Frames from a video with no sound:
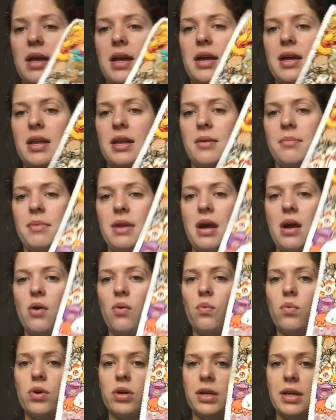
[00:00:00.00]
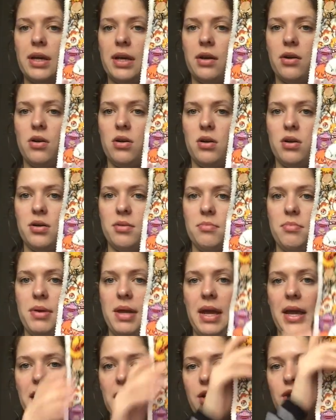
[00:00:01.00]
and I'm now working on
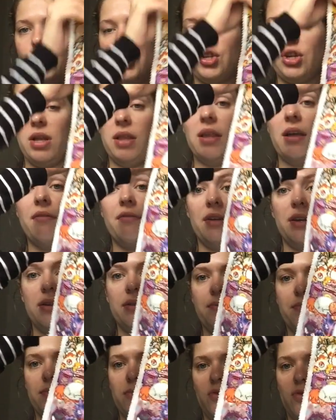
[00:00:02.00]
page 11,